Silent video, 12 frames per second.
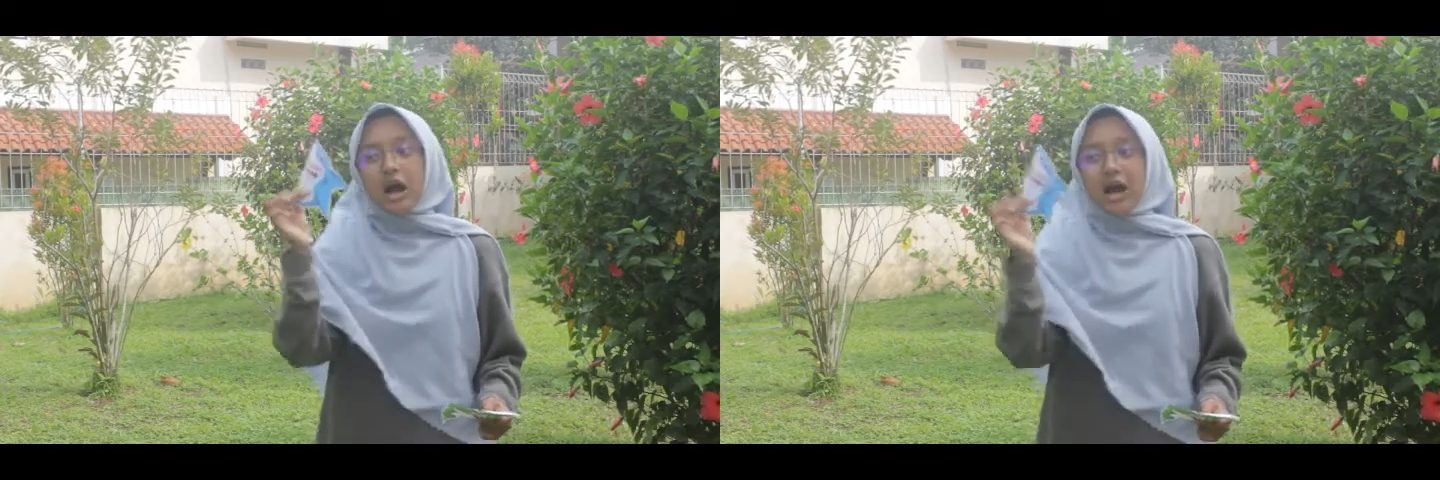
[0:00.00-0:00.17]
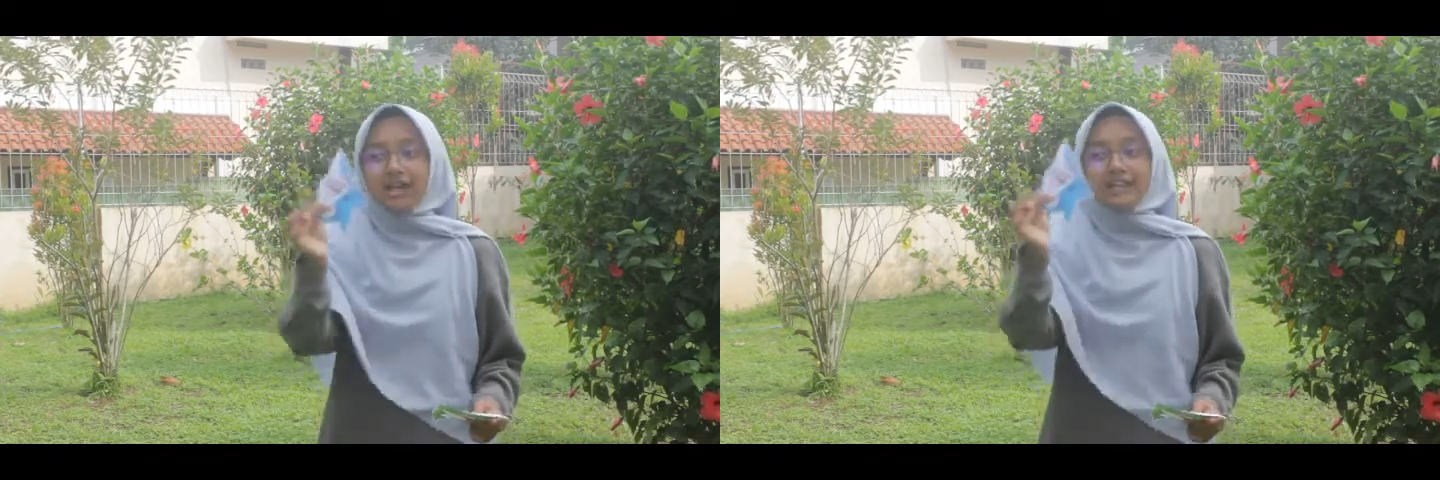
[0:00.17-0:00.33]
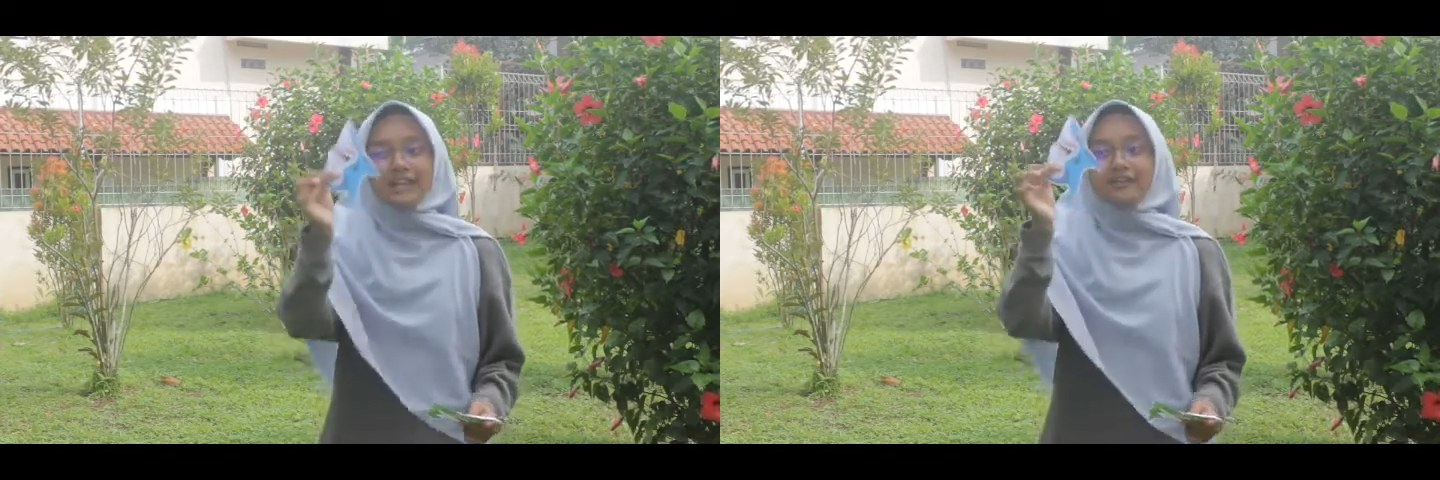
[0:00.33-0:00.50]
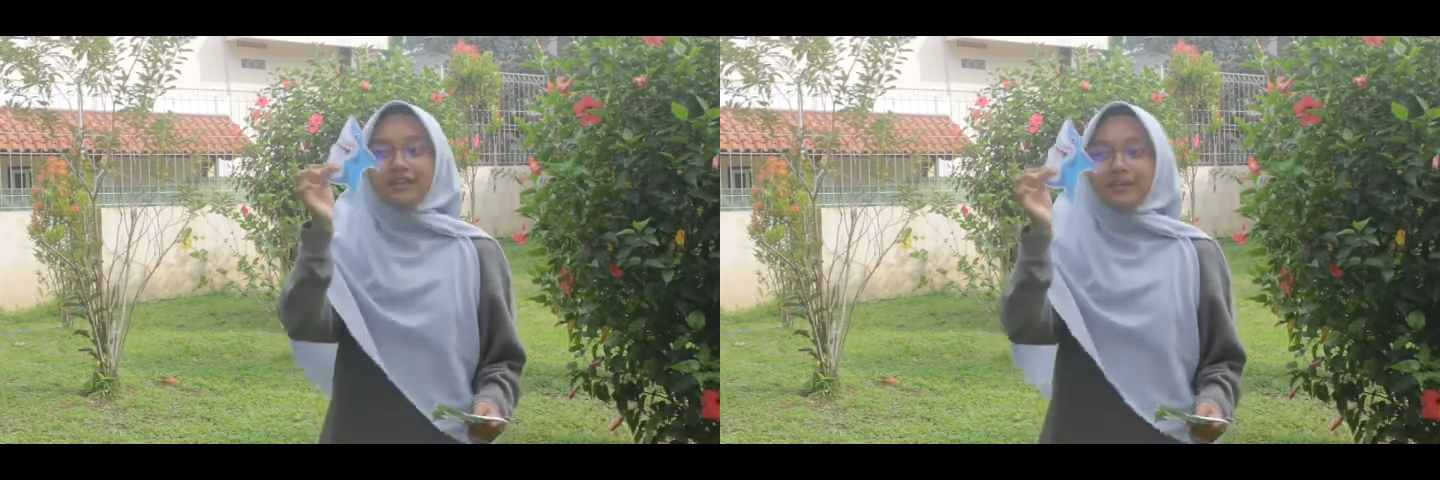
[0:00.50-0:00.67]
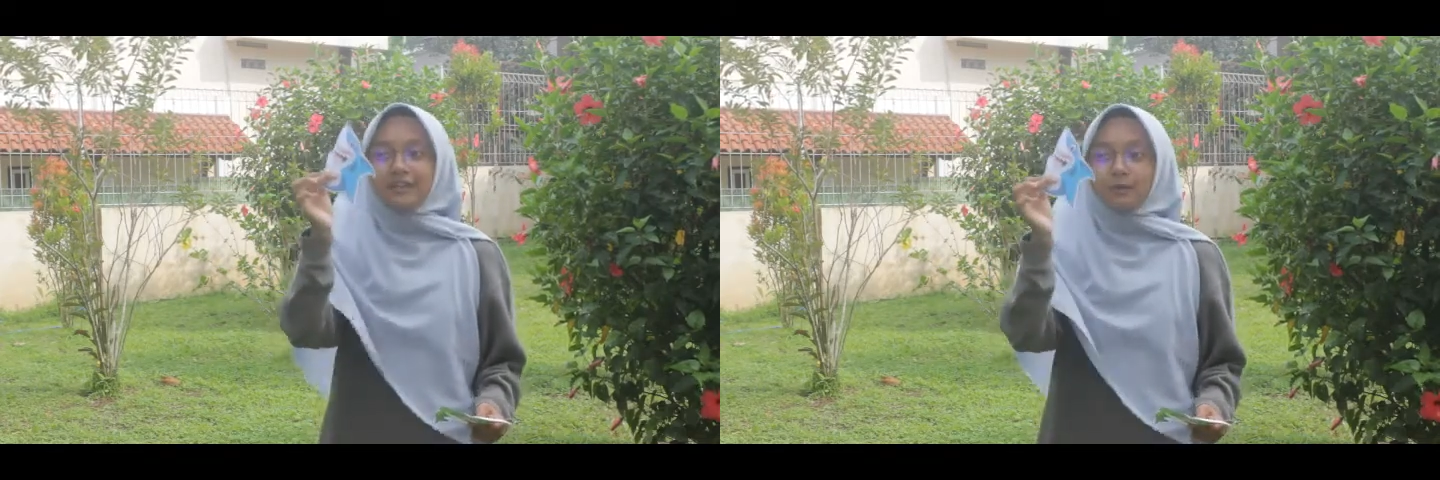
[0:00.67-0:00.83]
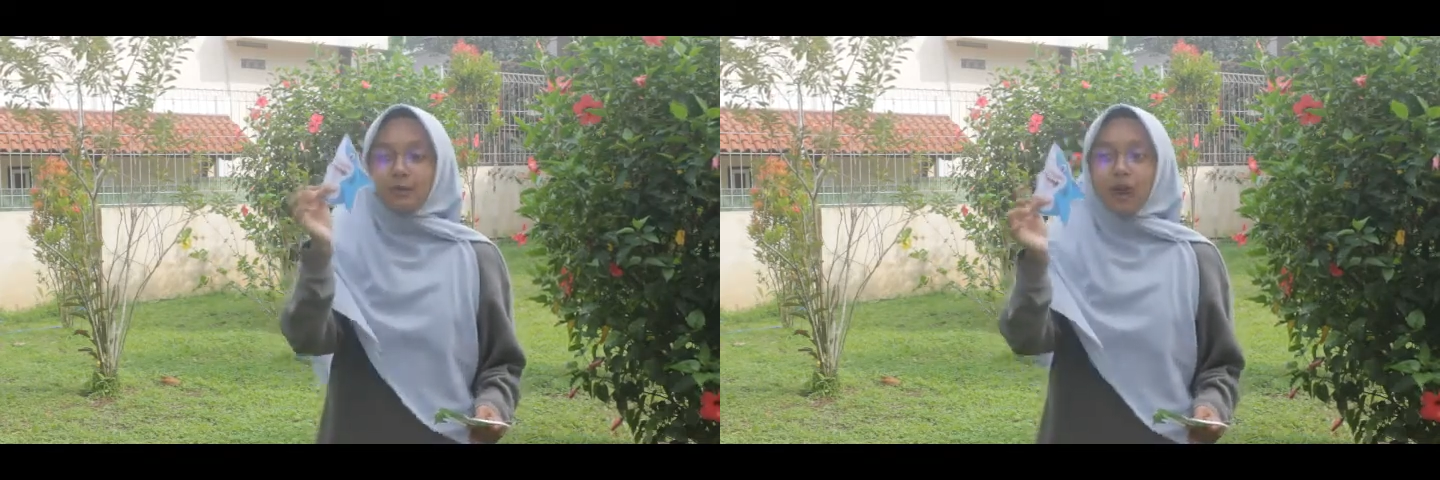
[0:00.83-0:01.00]
I live
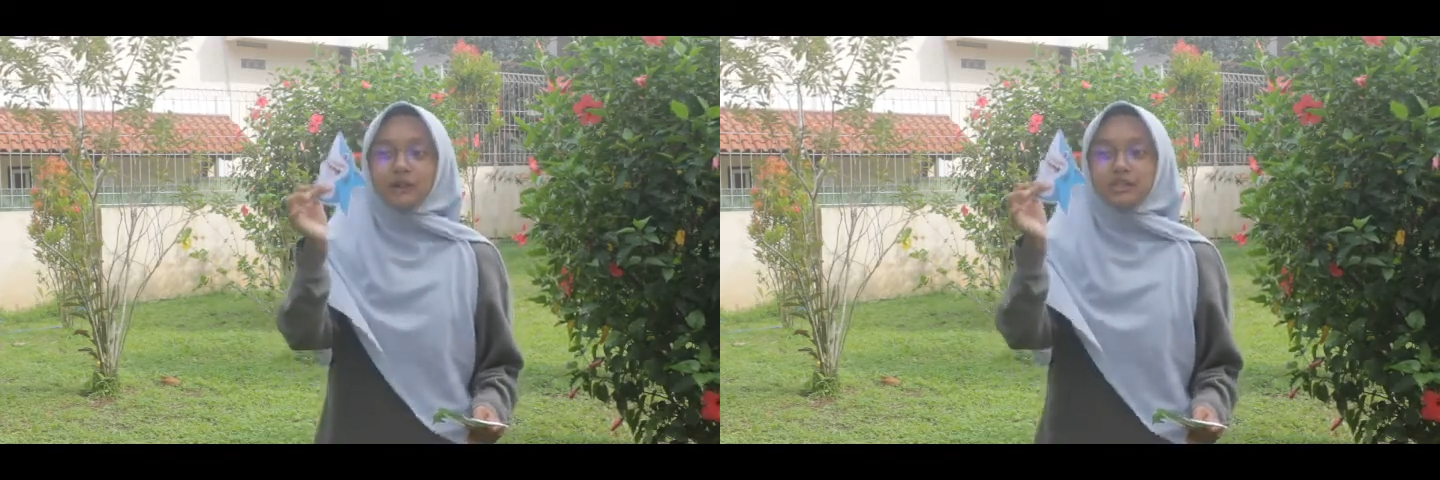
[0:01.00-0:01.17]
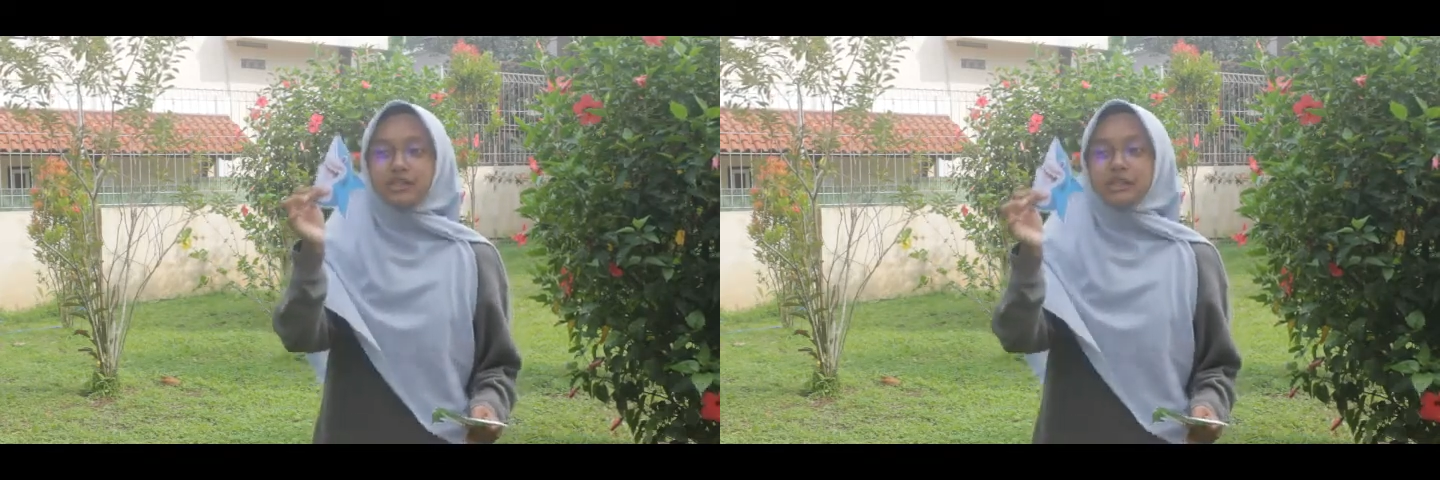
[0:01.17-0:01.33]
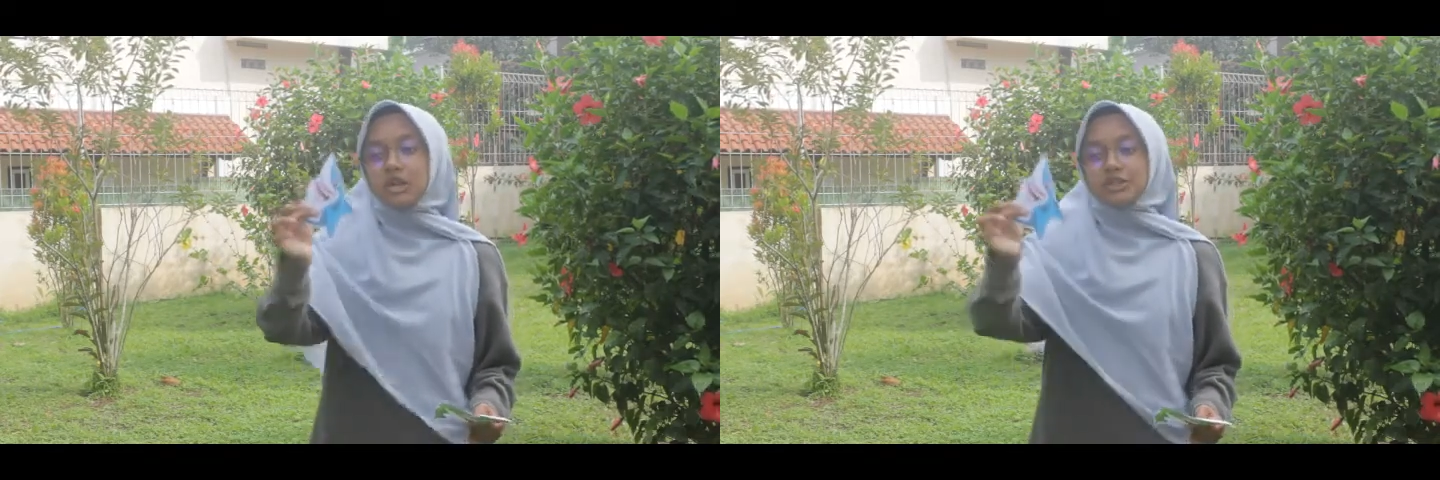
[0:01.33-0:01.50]
in the water,